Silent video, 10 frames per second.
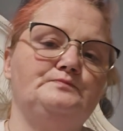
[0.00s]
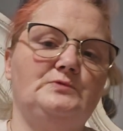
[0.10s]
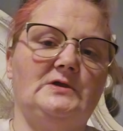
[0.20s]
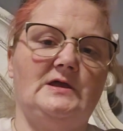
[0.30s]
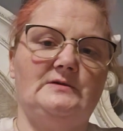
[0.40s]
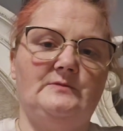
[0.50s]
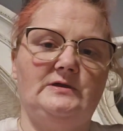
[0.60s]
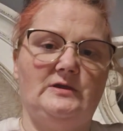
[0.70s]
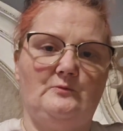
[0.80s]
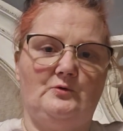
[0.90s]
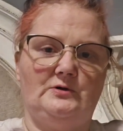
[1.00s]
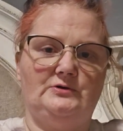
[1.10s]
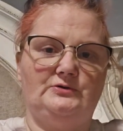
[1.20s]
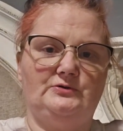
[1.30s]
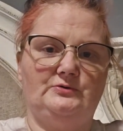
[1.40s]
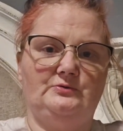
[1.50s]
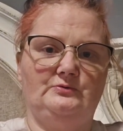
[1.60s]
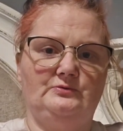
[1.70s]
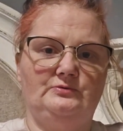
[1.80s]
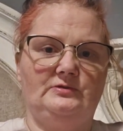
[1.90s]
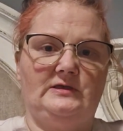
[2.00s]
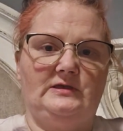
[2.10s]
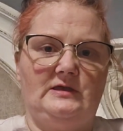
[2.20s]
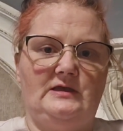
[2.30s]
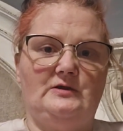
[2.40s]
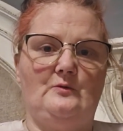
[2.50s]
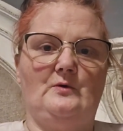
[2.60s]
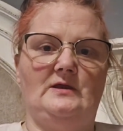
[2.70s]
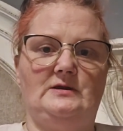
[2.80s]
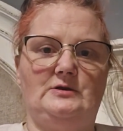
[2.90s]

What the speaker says: to kind of make it more into, like, I don't want